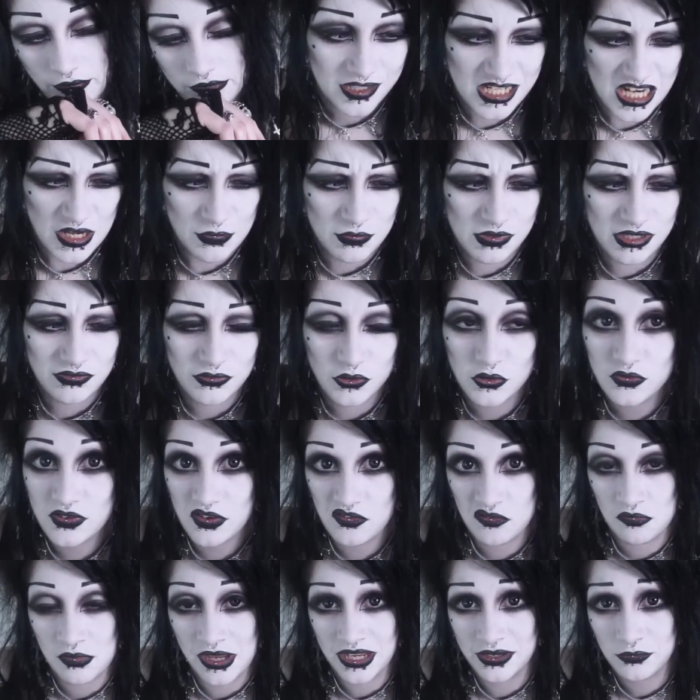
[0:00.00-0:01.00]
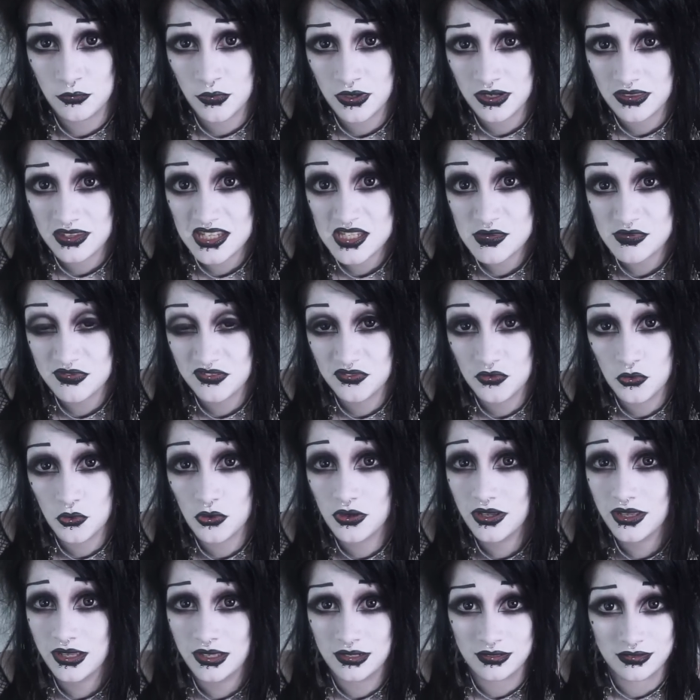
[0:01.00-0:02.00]
Tell me if you've ever made one of these
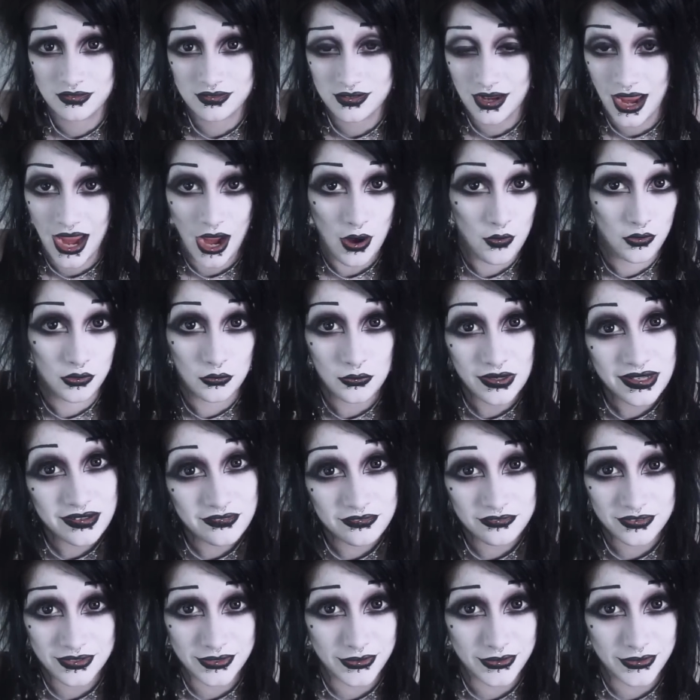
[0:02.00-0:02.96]
before and how it went for